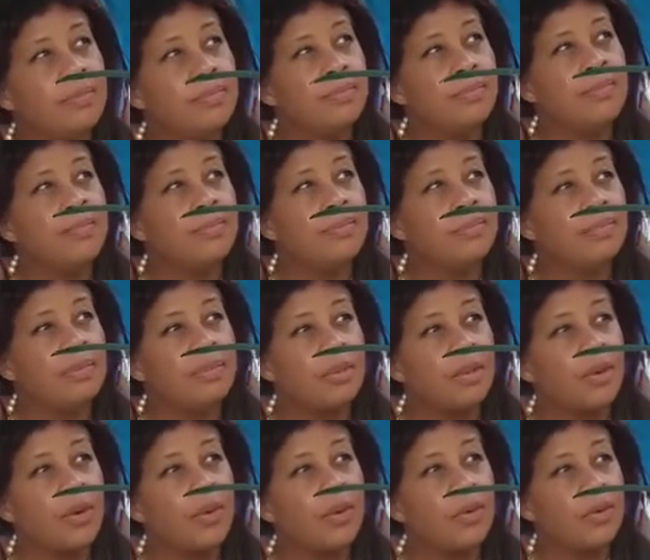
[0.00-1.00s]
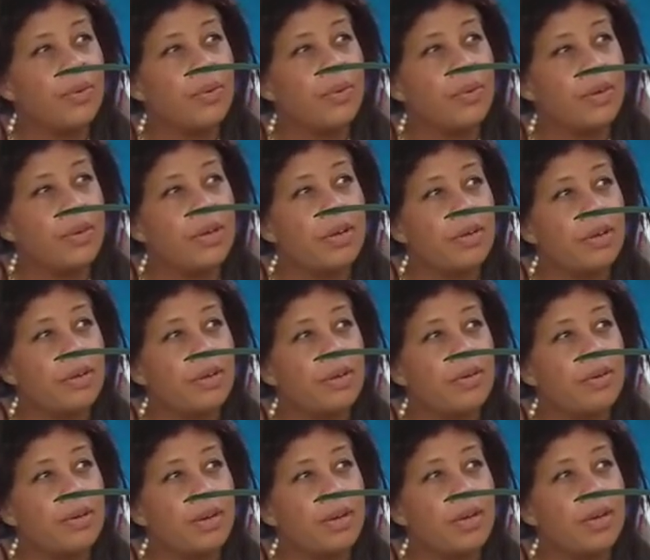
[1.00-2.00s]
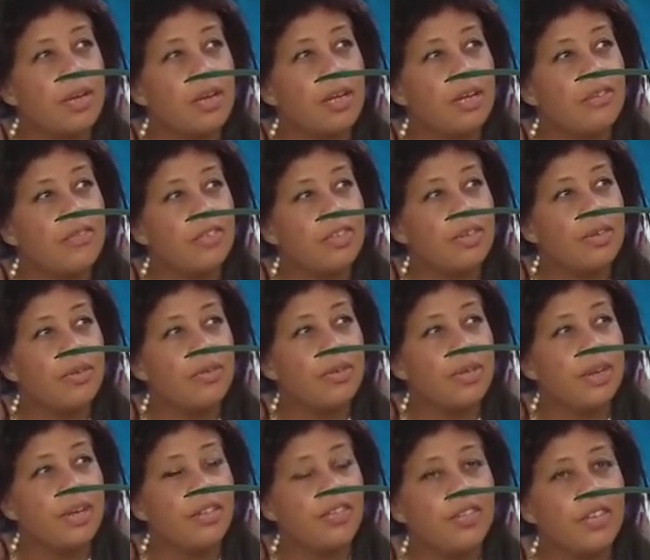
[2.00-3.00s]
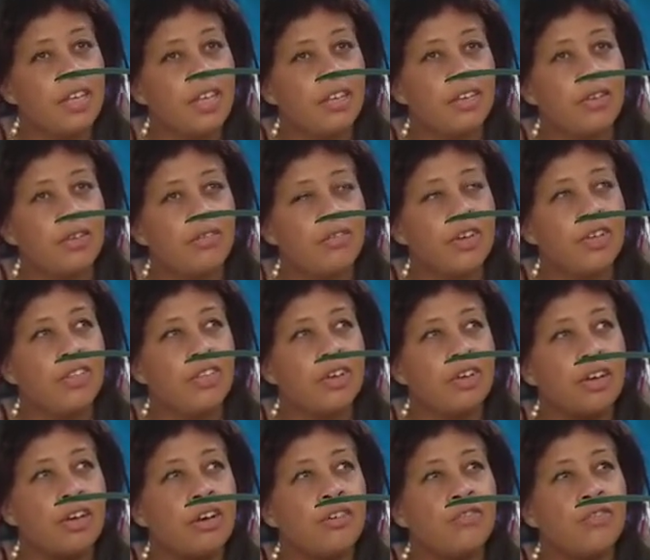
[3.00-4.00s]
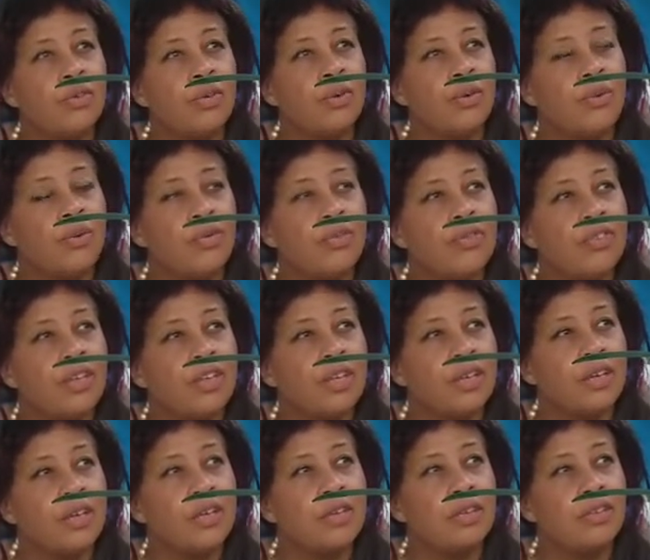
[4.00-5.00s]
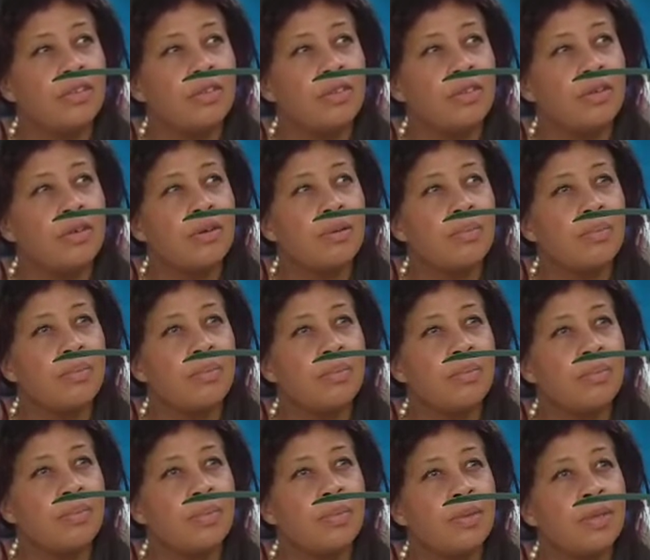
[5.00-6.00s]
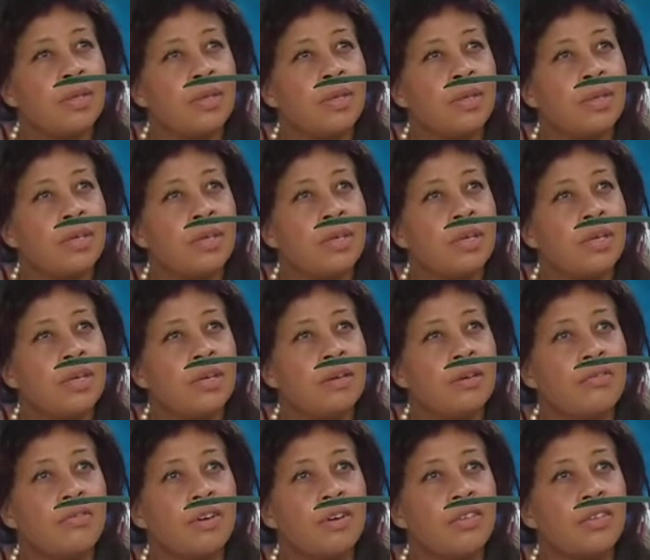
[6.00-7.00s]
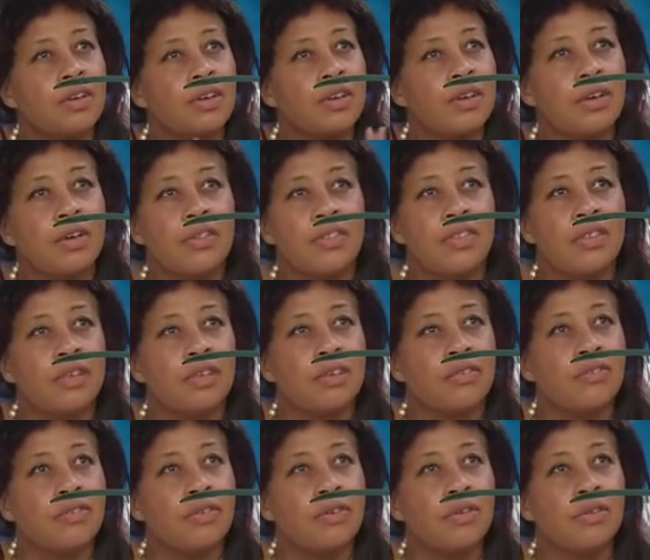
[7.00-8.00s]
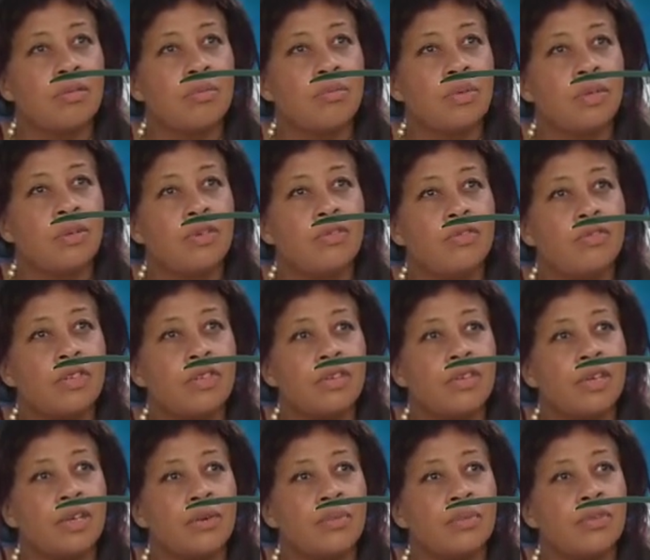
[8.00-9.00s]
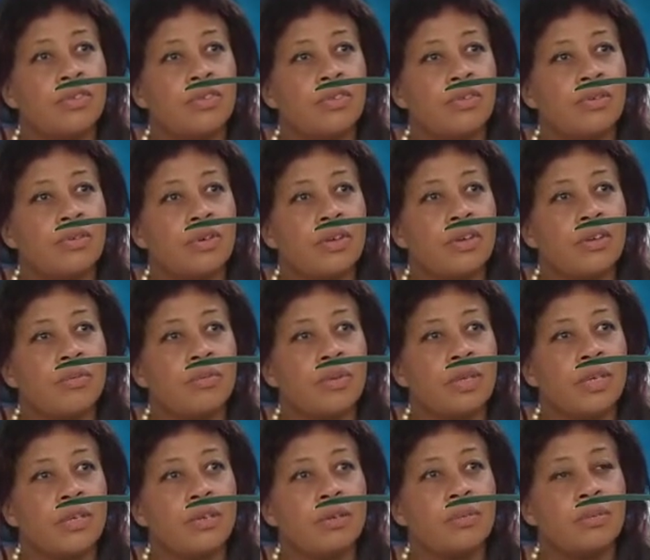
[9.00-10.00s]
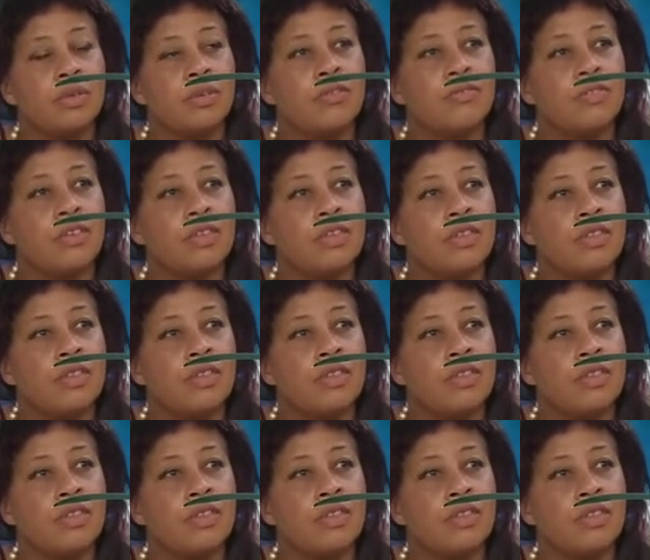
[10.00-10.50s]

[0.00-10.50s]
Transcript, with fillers: is passion the pasture the past passion within him is the pasture is the pat I'm sorry is the green pasture a